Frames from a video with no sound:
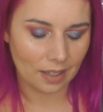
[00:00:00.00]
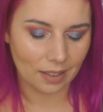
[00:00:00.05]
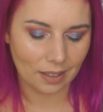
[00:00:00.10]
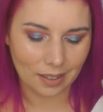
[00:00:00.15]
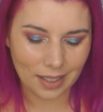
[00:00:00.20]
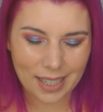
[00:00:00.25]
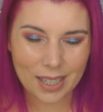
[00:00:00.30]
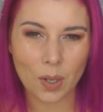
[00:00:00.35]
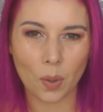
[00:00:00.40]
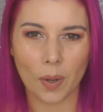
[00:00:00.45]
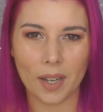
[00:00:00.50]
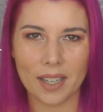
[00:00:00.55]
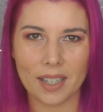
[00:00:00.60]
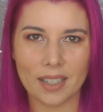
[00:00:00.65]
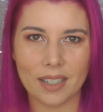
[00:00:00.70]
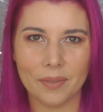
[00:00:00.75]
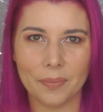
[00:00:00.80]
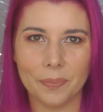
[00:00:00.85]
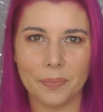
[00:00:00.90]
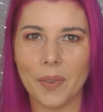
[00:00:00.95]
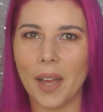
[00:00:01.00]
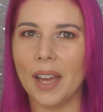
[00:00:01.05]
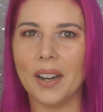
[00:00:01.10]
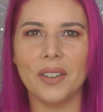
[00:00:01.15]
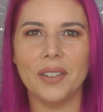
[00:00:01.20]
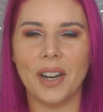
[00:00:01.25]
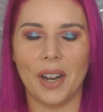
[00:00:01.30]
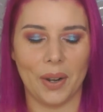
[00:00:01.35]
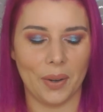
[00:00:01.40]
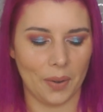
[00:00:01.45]
liquid. I
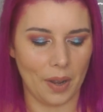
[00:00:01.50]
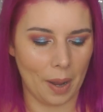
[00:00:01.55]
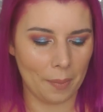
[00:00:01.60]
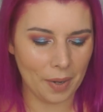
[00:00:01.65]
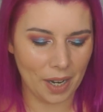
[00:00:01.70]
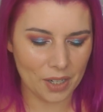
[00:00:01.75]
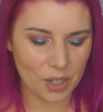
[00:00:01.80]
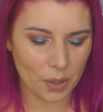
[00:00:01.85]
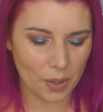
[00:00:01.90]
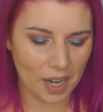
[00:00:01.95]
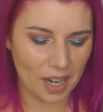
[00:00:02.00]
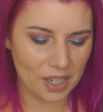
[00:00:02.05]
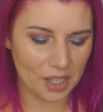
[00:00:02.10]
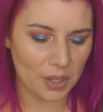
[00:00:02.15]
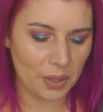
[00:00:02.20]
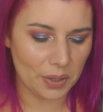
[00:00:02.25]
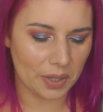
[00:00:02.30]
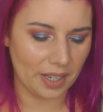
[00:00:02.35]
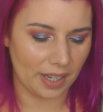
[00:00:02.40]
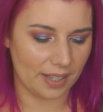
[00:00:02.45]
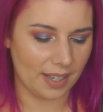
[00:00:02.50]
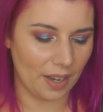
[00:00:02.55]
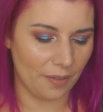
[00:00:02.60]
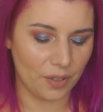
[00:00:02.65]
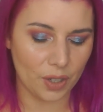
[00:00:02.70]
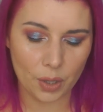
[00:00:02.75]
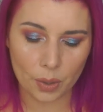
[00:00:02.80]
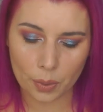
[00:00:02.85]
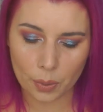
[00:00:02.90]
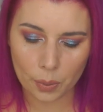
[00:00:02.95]
don't know. I'm not sure how to use this.
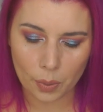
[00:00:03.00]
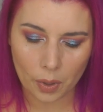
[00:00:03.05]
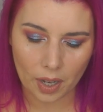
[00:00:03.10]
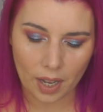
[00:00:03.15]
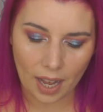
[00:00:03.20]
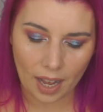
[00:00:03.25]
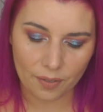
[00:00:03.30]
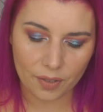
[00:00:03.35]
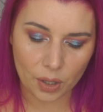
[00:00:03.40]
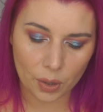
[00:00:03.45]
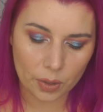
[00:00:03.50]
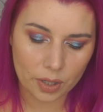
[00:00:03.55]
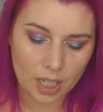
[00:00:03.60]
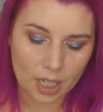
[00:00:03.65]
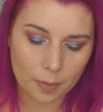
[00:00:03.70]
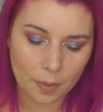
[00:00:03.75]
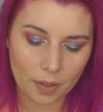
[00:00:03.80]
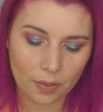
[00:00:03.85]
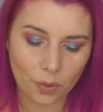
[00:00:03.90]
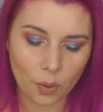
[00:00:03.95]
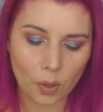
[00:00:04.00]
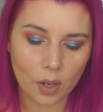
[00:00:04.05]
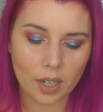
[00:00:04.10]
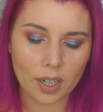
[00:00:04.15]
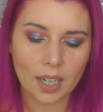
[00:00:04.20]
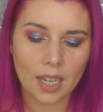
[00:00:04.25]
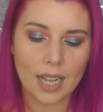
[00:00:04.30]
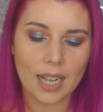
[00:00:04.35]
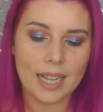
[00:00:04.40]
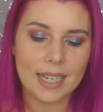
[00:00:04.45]
If you have used this
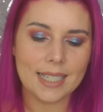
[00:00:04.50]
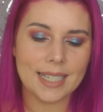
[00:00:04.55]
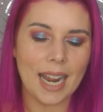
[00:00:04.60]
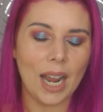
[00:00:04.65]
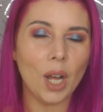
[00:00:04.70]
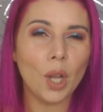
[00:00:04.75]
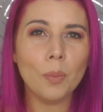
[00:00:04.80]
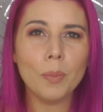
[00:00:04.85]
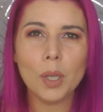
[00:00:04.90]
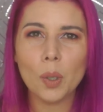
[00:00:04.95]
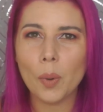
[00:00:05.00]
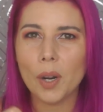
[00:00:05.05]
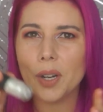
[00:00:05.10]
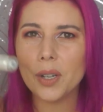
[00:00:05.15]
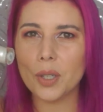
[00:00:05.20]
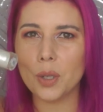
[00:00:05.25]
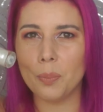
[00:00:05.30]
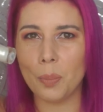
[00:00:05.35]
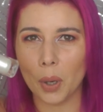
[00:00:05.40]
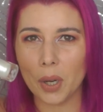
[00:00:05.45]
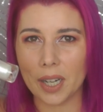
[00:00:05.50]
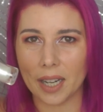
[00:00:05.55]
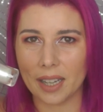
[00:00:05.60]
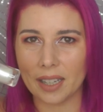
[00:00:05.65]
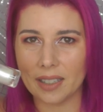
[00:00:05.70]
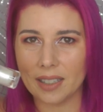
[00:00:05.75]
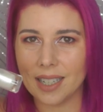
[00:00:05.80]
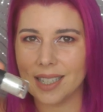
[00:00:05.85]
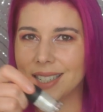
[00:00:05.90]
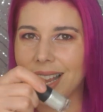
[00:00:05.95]
before, tell me where you put
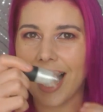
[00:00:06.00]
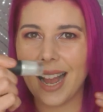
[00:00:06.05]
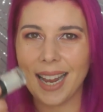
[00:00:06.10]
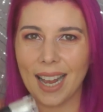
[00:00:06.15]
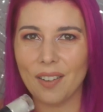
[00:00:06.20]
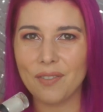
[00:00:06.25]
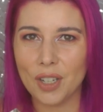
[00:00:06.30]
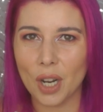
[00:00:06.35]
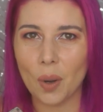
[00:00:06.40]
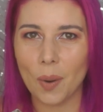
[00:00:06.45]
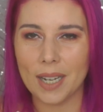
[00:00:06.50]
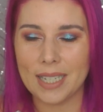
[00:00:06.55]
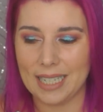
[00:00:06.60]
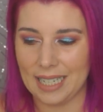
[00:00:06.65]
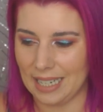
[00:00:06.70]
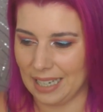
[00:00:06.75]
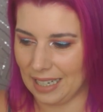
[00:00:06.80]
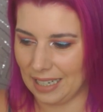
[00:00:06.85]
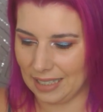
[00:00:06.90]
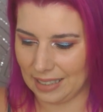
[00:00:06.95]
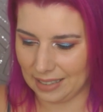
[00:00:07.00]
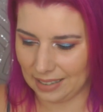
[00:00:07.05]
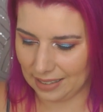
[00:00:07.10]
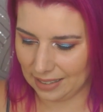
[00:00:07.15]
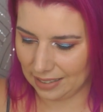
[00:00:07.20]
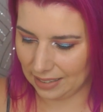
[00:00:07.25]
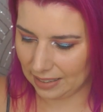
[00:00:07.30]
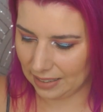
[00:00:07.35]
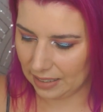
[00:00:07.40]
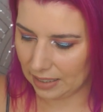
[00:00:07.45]
it, because I have no idea.
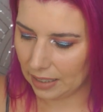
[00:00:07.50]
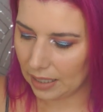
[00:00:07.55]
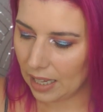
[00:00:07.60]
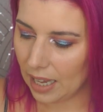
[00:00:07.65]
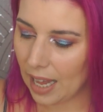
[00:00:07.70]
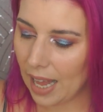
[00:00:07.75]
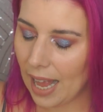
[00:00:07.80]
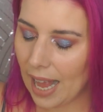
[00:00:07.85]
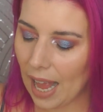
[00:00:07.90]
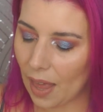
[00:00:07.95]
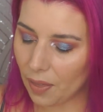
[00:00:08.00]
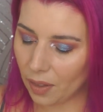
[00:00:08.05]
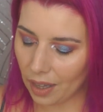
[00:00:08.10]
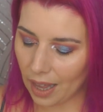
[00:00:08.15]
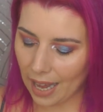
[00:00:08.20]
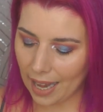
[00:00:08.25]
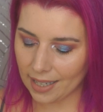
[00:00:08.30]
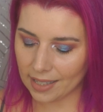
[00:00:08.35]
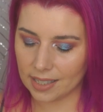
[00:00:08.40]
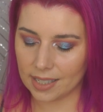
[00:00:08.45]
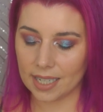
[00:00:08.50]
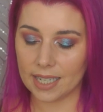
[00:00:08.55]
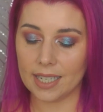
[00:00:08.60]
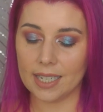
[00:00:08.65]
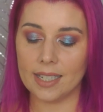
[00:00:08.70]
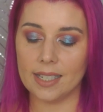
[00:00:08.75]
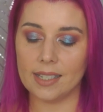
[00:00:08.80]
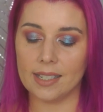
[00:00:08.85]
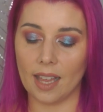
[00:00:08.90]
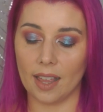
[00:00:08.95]
And the last
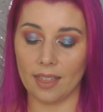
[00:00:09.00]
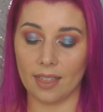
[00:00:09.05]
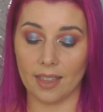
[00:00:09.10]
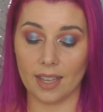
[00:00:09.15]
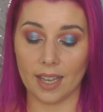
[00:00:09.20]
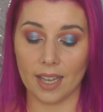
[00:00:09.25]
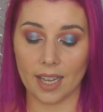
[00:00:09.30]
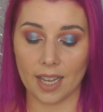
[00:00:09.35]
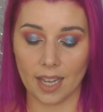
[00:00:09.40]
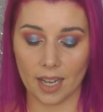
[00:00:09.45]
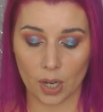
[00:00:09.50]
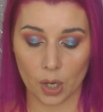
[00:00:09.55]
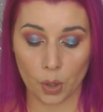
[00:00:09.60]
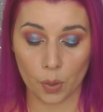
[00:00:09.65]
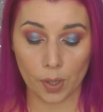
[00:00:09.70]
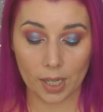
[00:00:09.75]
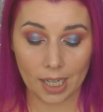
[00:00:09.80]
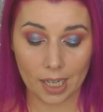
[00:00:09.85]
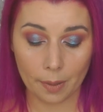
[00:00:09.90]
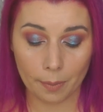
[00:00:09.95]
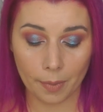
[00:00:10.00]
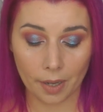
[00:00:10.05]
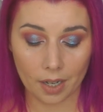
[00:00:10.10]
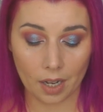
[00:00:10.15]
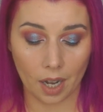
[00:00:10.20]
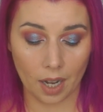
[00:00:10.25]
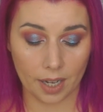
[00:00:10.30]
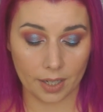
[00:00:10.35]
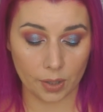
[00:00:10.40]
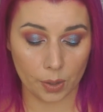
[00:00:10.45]
is the cream
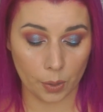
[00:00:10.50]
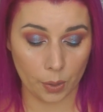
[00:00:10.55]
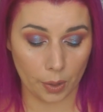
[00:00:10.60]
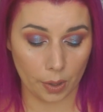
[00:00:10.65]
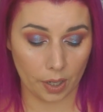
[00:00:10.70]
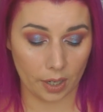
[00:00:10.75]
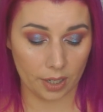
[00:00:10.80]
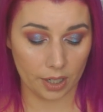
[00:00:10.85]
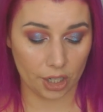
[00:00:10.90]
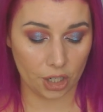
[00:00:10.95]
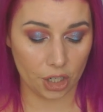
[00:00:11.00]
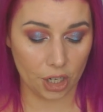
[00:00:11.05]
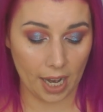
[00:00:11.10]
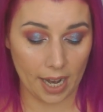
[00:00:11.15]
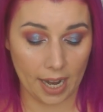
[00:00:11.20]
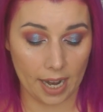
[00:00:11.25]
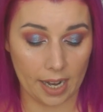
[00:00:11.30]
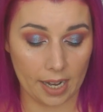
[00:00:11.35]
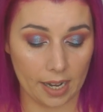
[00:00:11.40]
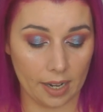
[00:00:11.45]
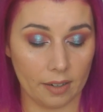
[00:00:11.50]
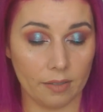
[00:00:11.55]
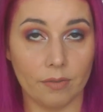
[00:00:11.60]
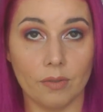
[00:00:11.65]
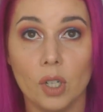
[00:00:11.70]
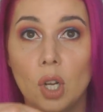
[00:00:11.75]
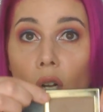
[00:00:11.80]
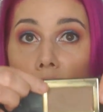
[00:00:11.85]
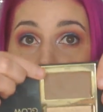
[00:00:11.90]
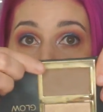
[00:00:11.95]
contour shade
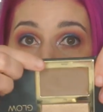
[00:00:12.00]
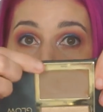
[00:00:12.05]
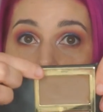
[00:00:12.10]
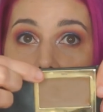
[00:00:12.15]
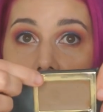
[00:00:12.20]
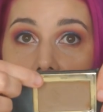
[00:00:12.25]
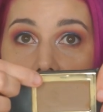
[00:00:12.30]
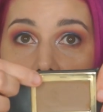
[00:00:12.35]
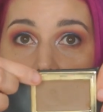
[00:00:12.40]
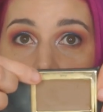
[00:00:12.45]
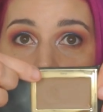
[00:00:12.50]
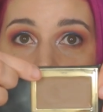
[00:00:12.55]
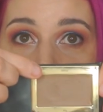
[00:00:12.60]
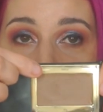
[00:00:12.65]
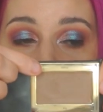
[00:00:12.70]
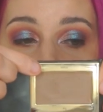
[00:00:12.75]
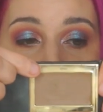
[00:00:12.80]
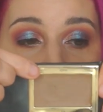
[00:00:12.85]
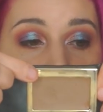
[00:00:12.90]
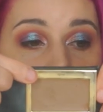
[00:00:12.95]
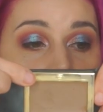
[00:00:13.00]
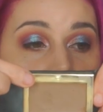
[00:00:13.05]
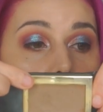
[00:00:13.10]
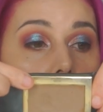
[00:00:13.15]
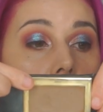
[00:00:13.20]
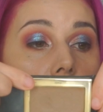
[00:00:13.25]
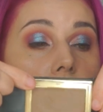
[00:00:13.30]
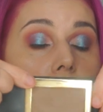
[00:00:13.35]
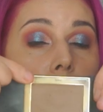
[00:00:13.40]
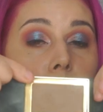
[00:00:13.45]
called Shade in the
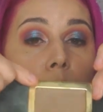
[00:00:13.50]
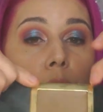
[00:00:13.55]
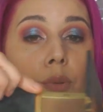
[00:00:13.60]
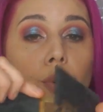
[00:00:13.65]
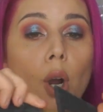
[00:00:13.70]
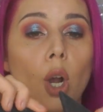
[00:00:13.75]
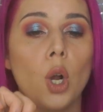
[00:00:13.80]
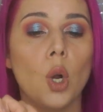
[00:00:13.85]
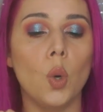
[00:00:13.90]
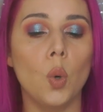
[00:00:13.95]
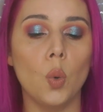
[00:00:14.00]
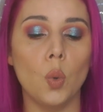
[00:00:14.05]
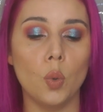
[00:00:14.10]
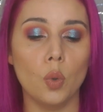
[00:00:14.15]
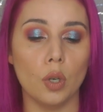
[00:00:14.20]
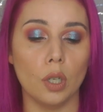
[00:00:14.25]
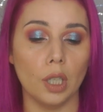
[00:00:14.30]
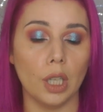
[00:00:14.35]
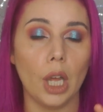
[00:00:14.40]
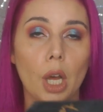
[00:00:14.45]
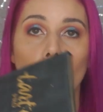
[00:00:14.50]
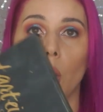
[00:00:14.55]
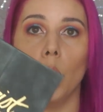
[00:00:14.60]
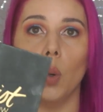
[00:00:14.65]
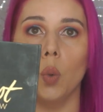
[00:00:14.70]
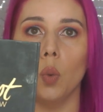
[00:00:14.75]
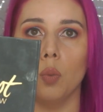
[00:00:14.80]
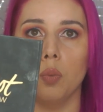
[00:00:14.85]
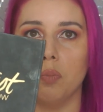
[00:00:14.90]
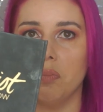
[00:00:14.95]
Tarte Pro
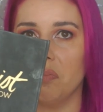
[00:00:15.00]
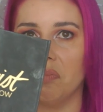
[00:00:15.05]
Glow